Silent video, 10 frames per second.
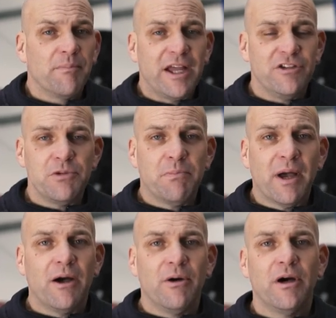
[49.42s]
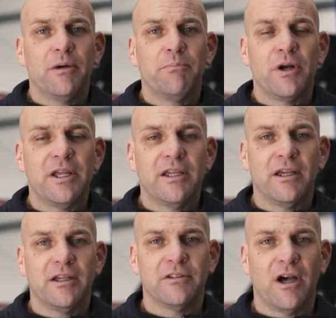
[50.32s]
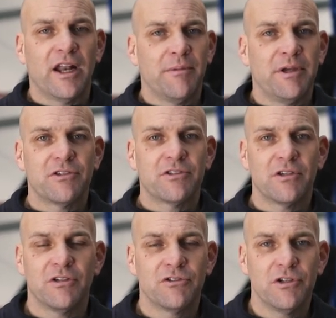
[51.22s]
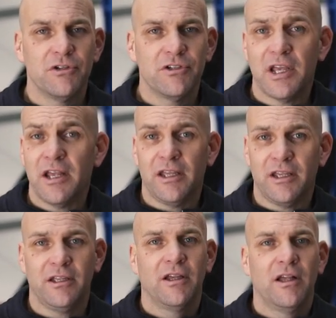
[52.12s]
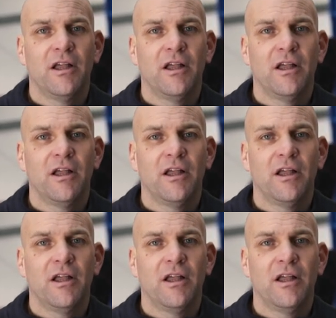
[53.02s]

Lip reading: engine power, braking, dynamics as good as any